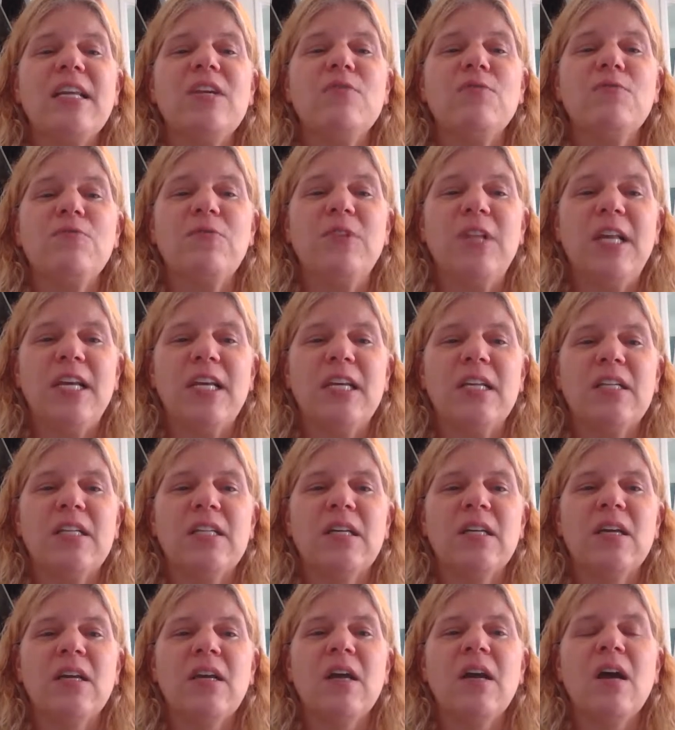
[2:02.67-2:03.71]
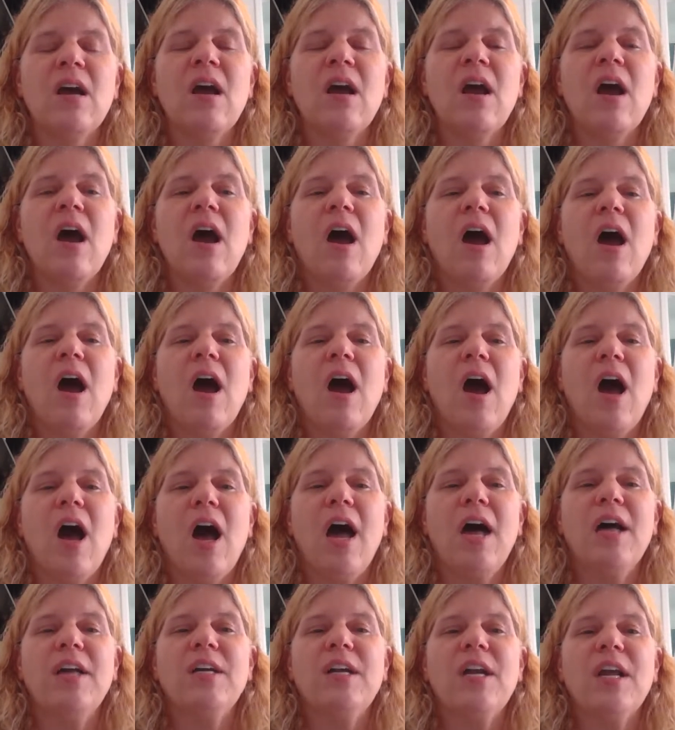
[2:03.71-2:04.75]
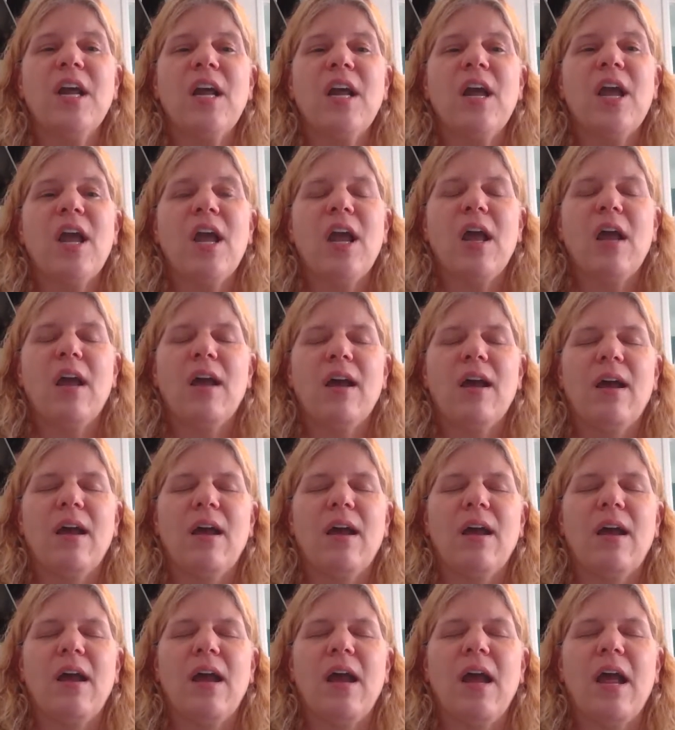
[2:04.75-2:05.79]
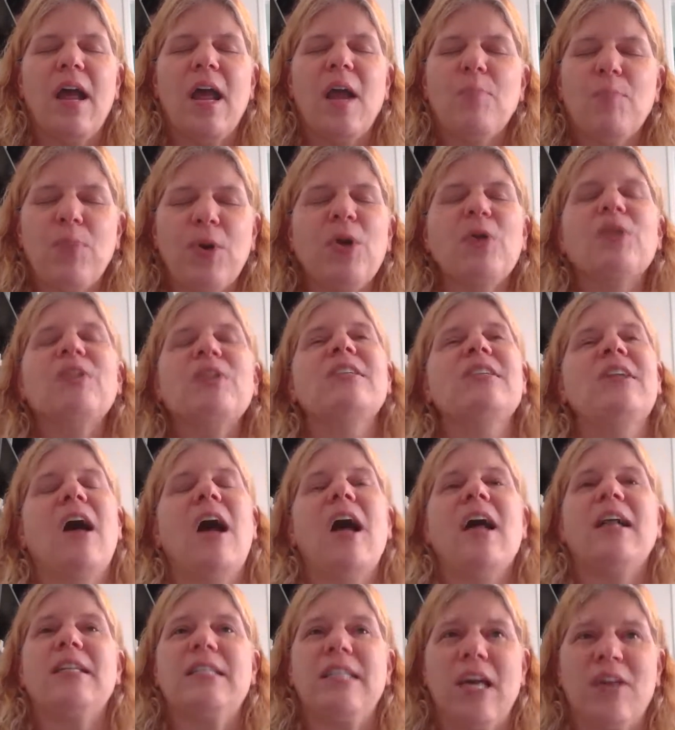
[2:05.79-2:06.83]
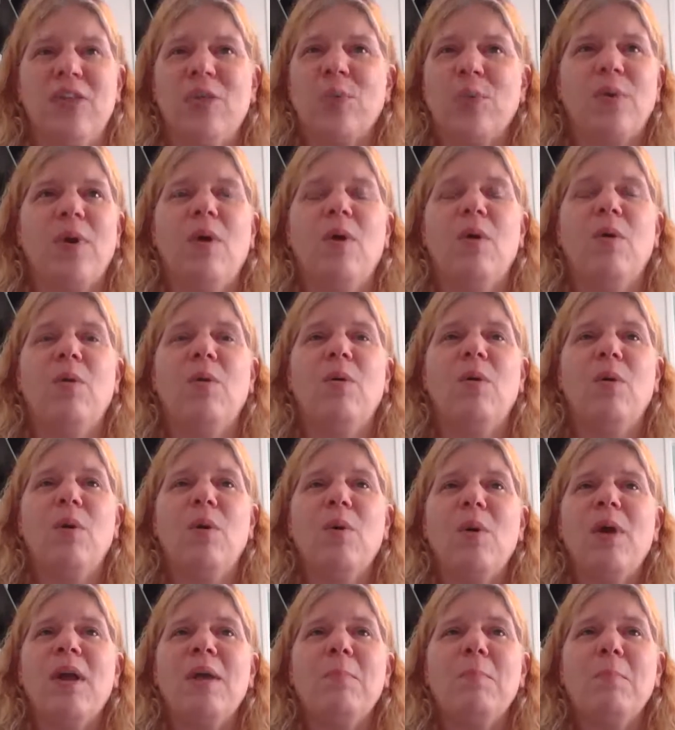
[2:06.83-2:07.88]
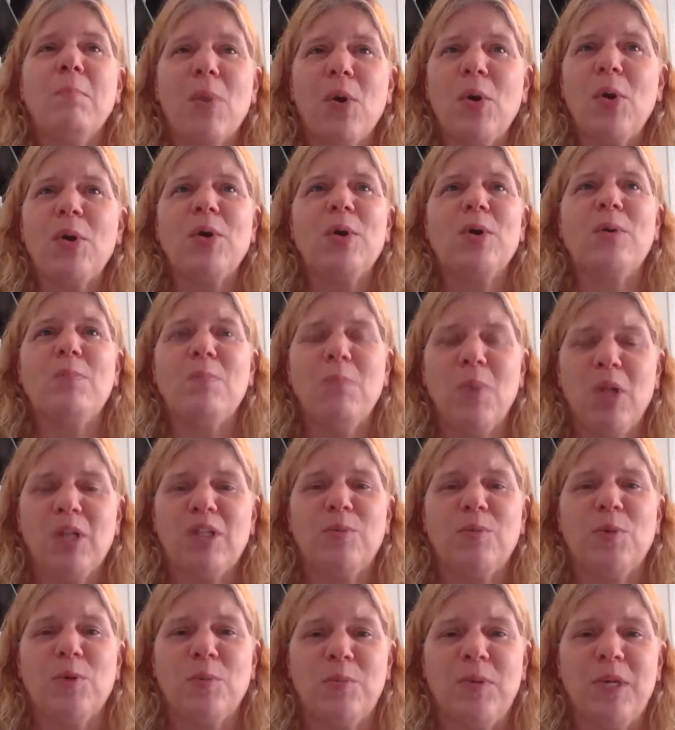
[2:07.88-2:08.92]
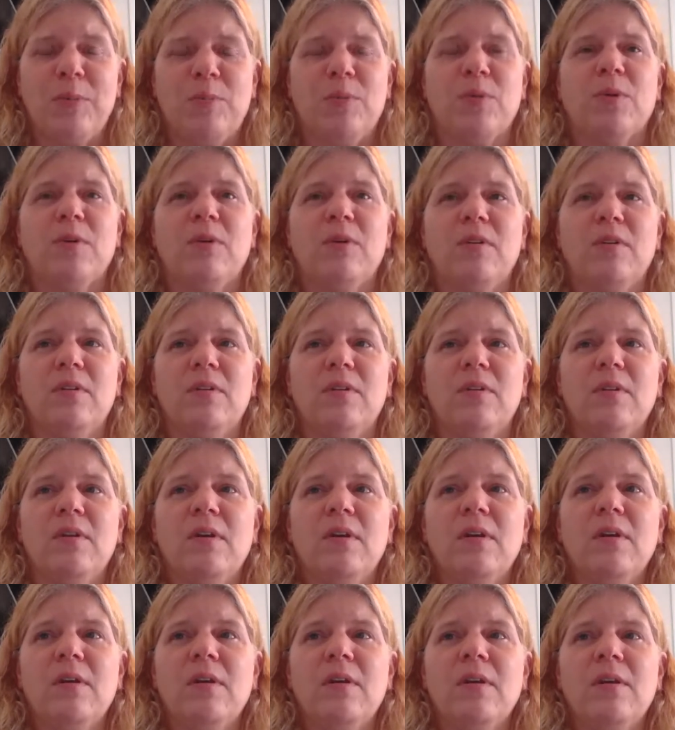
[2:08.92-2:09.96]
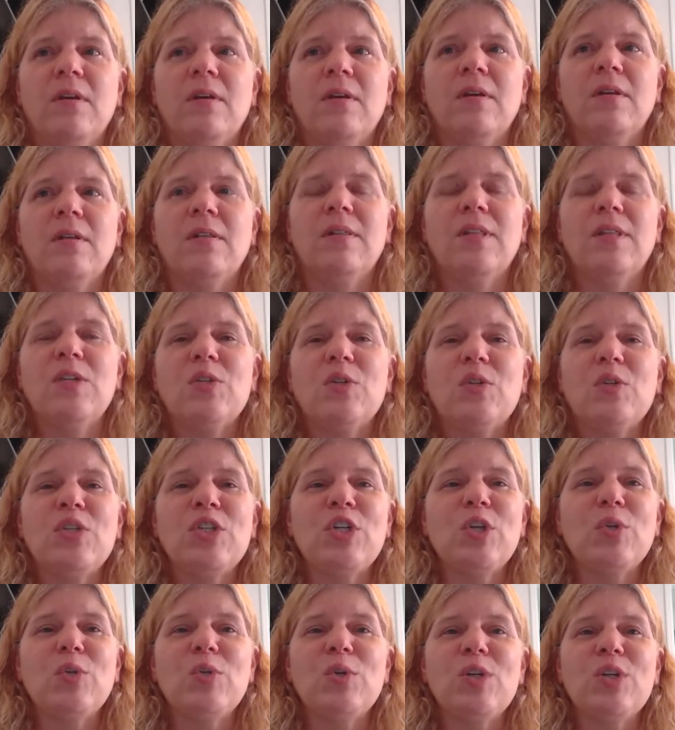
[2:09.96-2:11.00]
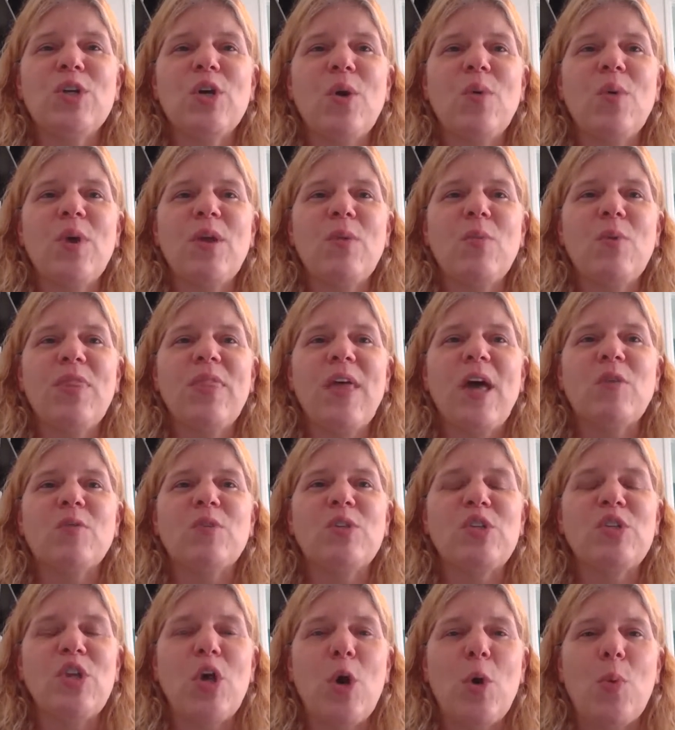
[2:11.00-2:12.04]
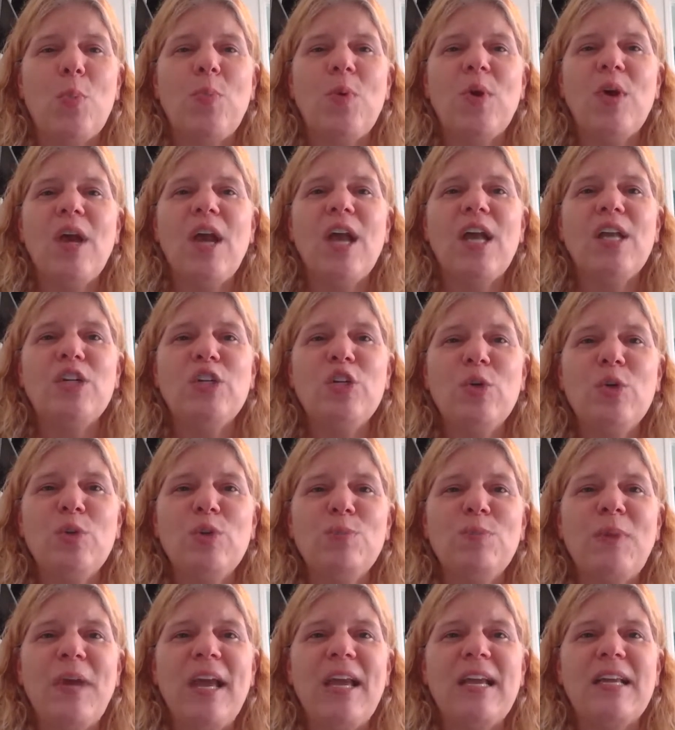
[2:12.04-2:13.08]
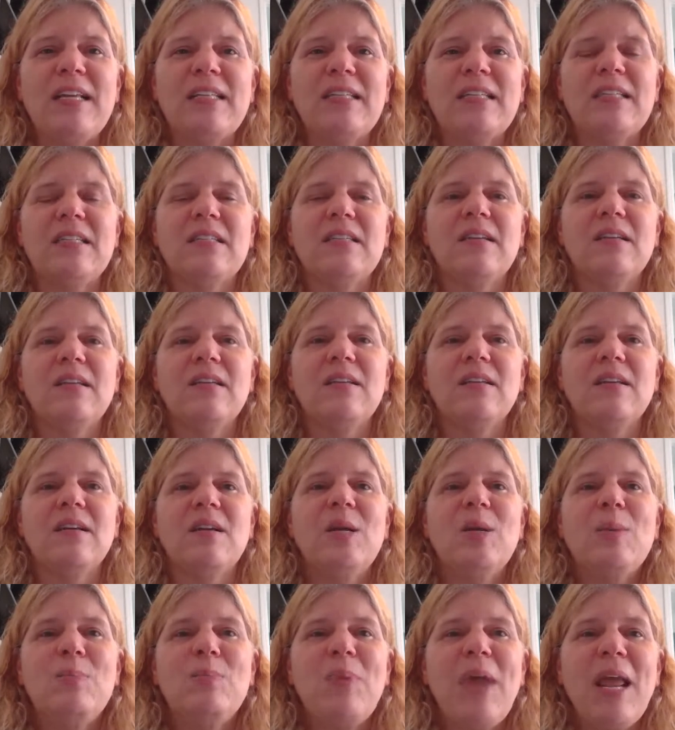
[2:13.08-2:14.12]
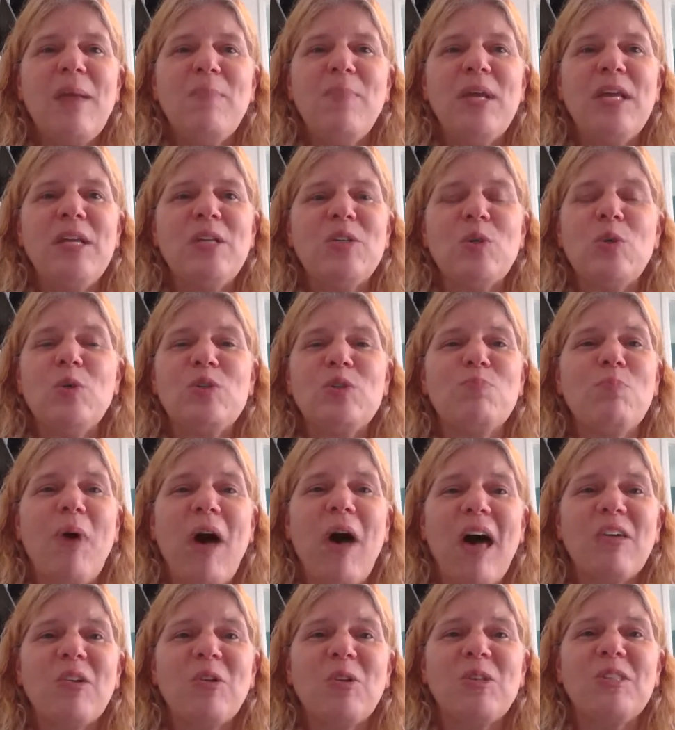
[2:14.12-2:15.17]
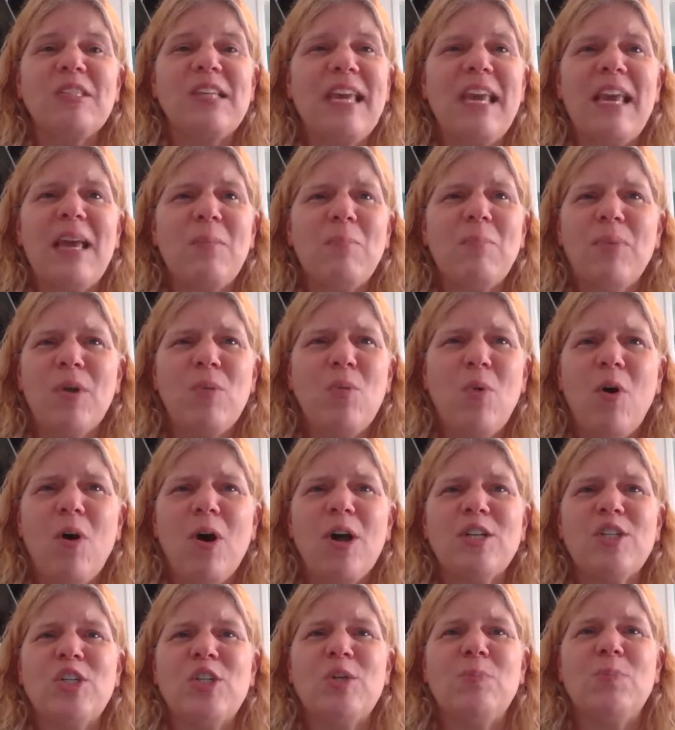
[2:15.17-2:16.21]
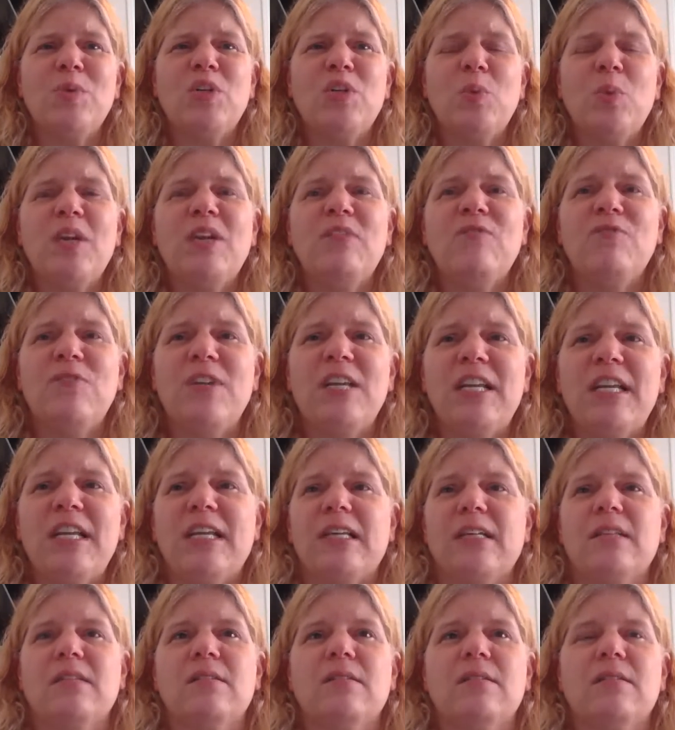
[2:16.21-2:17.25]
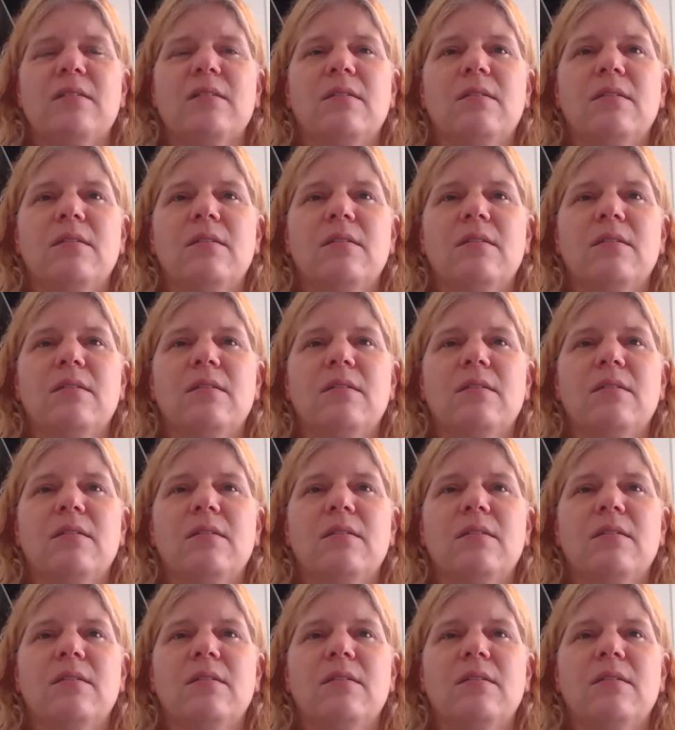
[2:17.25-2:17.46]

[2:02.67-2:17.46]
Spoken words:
inflict on a person on death row who had murdered multiple people. These are children going without soap and toothpaste, babies whose bottles can't be washed between feedings.